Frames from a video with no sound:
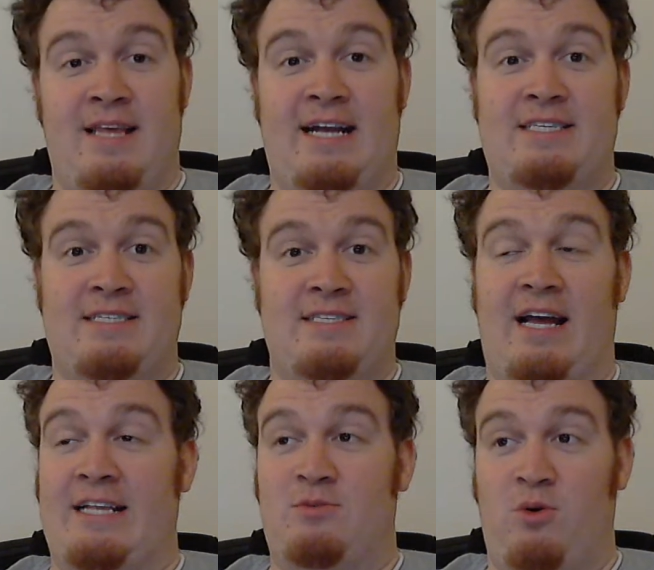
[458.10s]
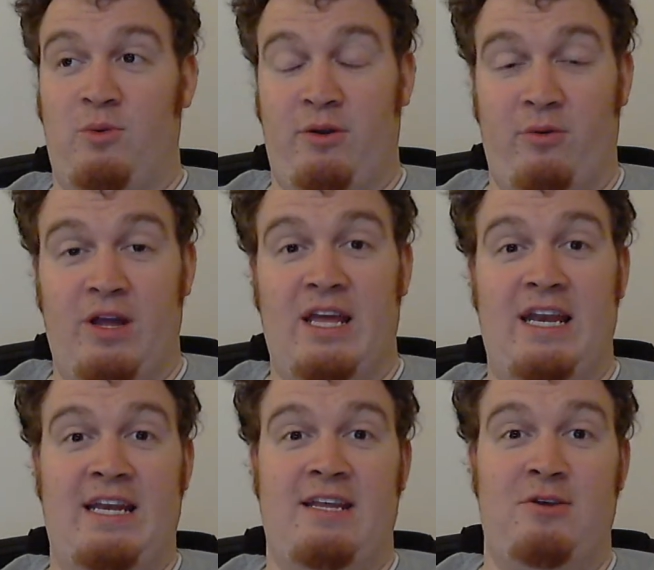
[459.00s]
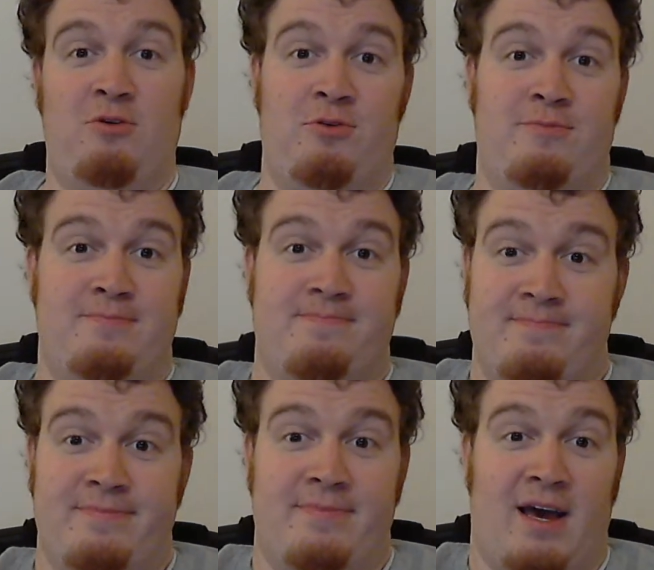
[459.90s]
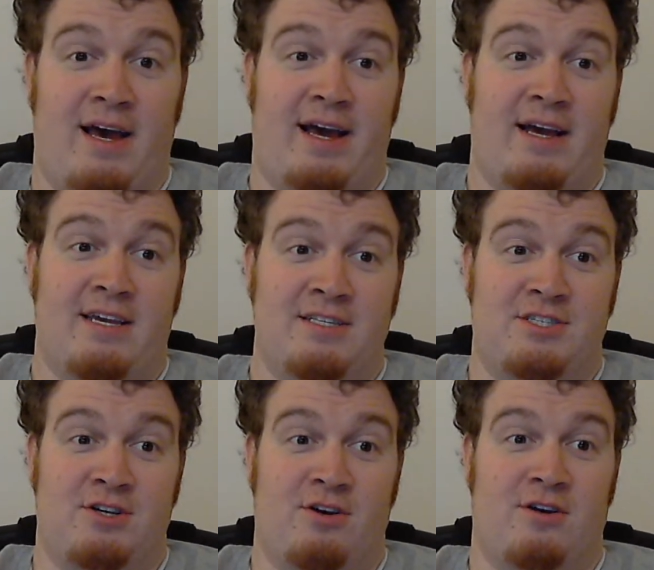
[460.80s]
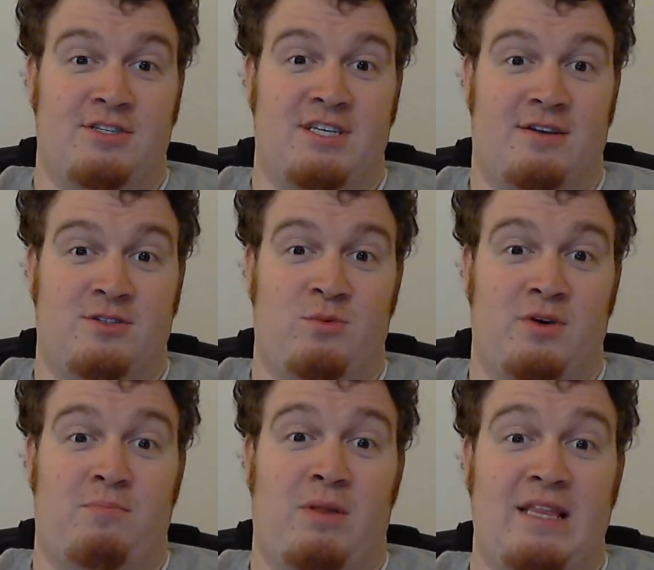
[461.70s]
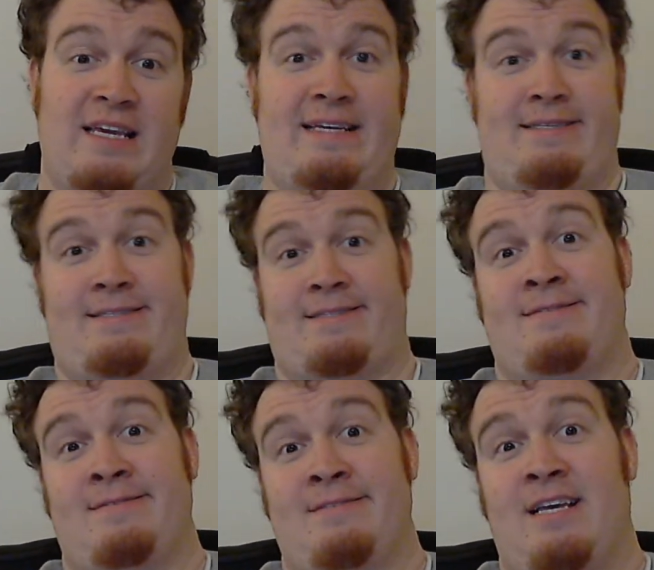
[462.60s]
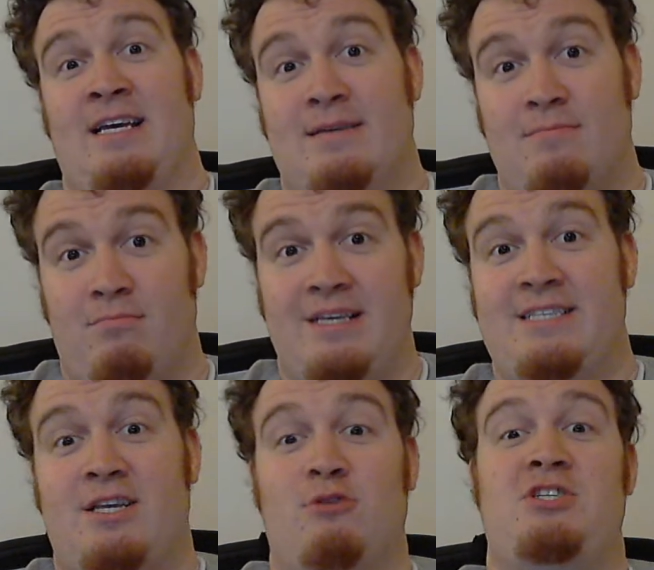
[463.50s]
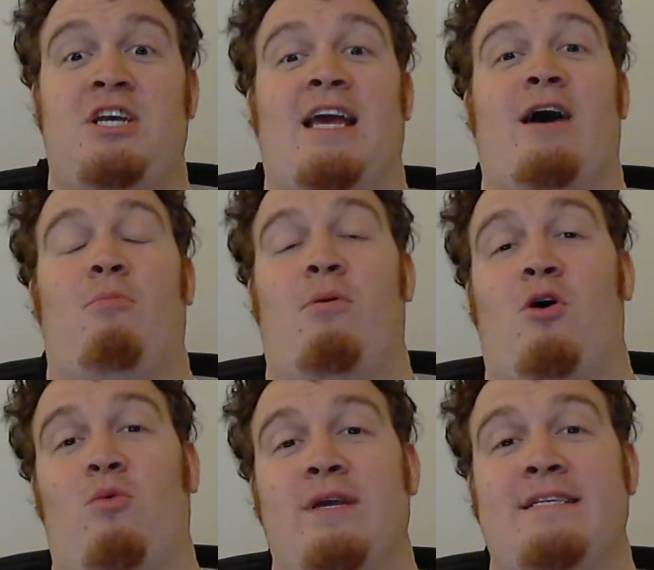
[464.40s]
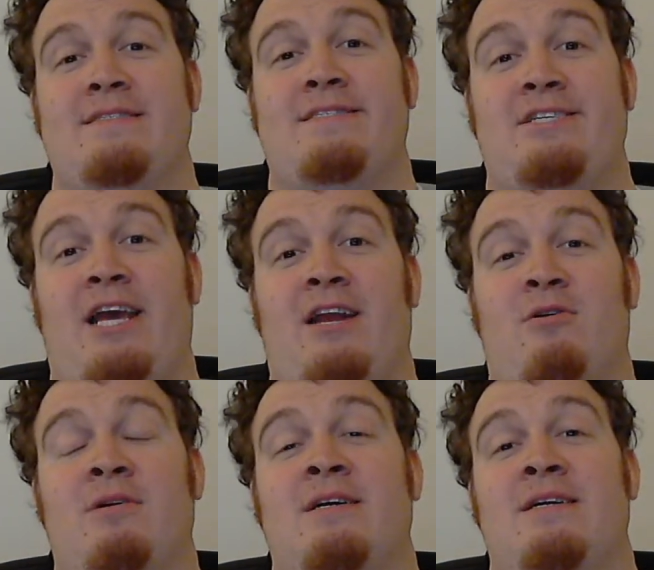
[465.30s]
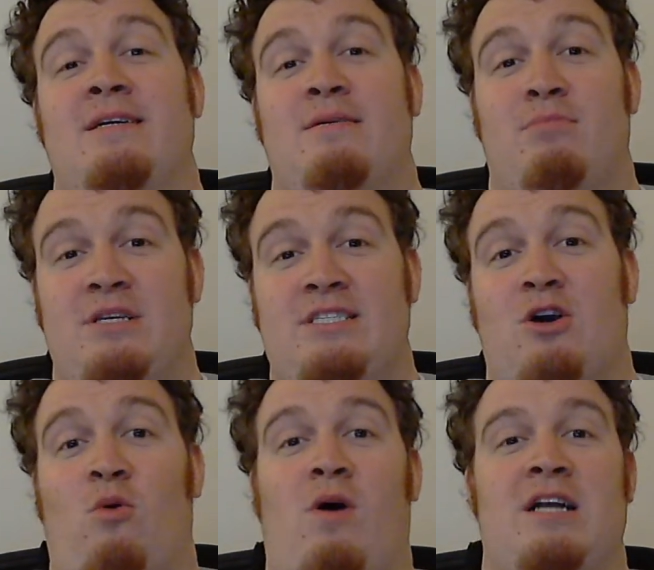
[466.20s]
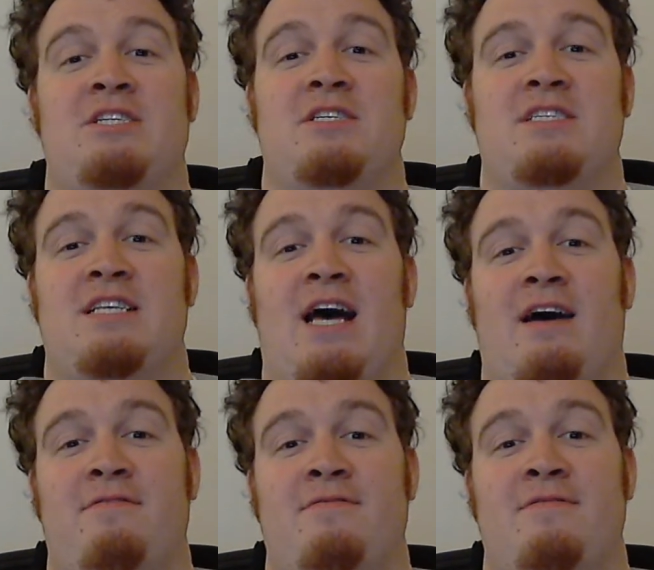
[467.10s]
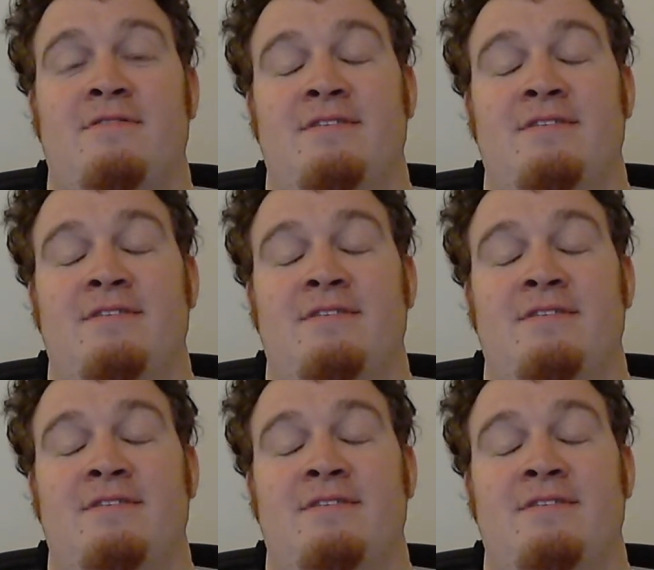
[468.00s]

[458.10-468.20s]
That's, that's what we really need to, uh, concern ourselves with. Please, please go check out Paul Wheaton's channel. Please go watch his stuff.